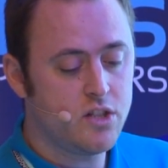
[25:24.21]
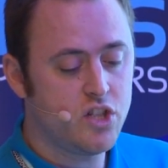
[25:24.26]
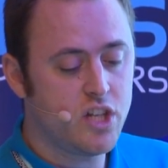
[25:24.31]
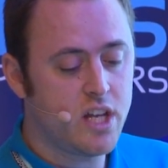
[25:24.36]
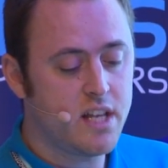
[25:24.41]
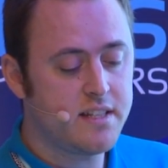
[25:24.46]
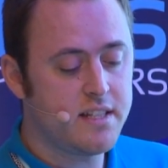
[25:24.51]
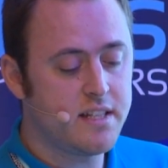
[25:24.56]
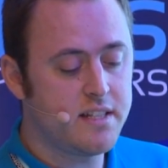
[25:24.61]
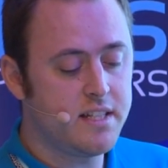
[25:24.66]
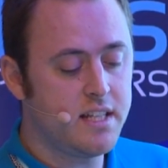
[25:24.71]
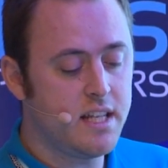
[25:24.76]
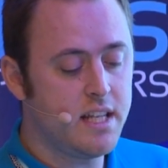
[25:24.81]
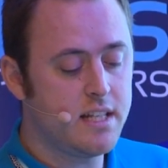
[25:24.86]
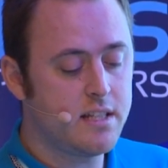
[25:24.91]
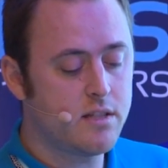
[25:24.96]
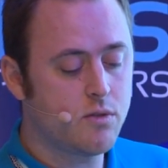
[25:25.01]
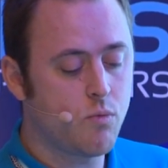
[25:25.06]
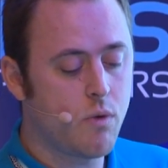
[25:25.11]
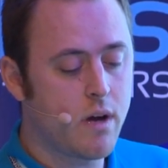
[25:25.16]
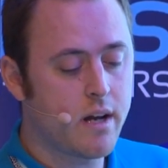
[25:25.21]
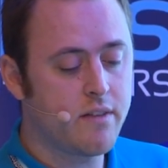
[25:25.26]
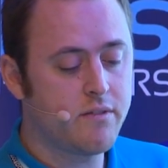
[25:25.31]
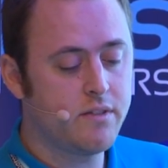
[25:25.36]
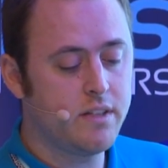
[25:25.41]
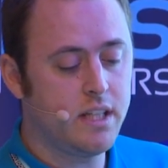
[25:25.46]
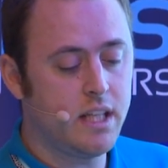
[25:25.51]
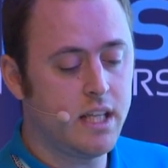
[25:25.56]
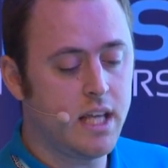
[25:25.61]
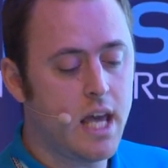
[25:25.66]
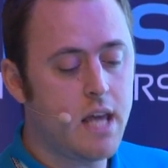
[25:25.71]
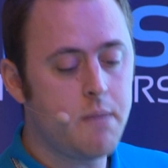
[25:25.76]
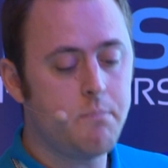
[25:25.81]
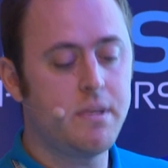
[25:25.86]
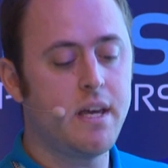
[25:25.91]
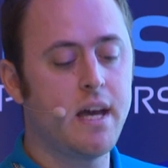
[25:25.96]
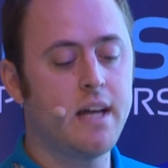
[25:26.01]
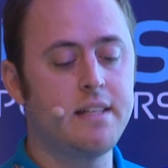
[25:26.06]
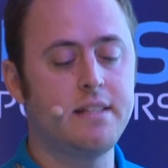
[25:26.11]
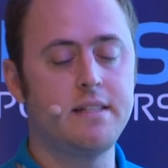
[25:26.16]
JSSE is one of the
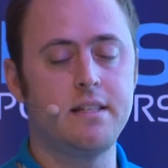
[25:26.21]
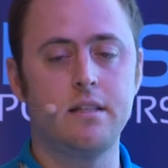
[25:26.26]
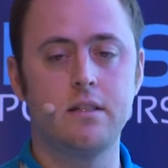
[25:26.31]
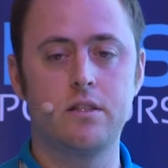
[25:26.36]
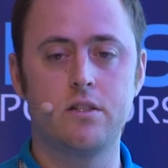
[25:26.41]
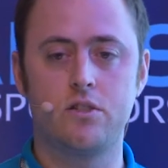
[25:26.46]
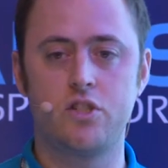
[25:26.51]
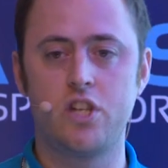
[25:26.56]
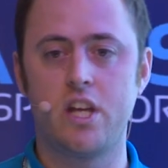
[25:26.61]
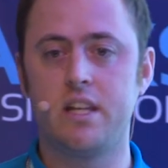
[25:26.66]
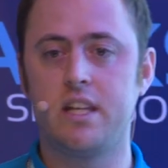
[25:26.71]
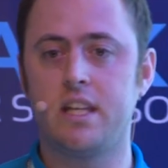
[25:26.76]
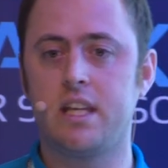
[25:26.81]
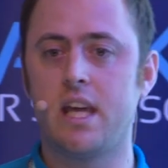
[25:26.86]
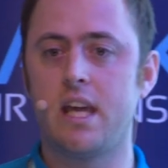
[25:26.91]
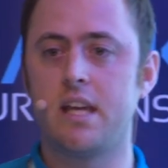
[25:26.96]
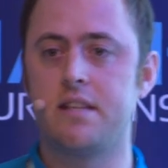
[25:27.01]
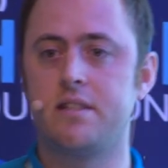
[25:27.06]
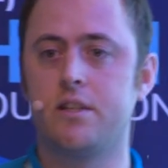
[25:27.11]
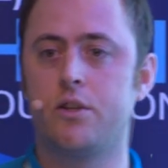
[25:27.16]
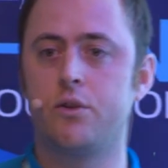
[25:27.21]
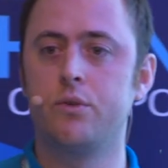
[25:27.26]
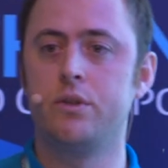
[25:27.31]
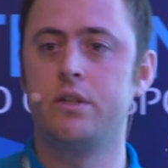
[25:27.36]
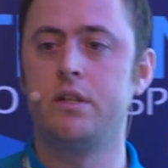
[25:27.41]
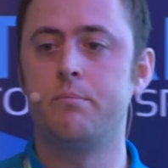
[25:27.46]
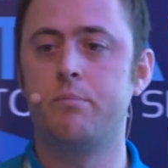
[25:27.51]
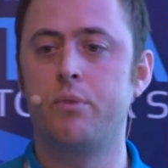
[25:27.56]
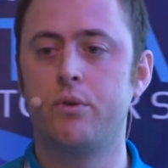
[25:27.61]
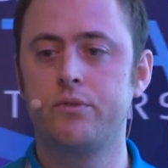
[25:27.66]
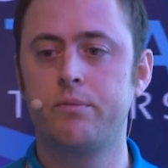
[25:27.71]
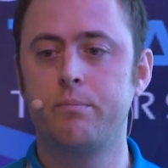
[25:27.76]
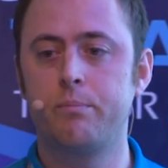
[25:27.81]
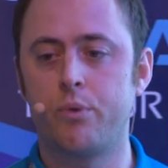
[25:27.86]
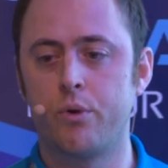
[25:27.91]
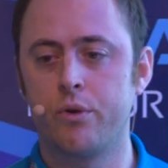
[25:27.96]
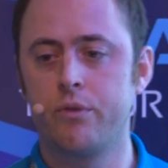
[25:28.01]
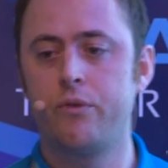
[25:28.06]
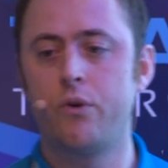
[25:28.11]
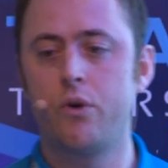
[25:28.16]
APIs in the JDK security
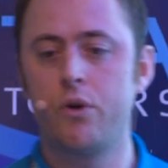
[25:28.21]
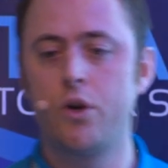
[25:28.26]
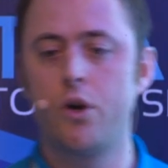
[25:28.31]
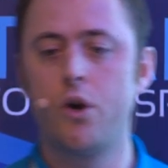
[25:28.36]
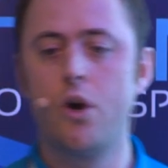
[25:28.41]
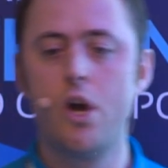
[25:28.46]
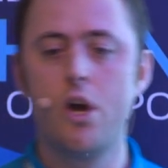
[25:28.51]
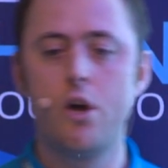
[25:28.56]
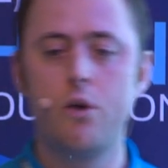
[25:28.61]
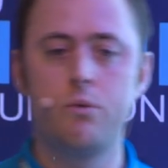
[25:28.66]
portfolio,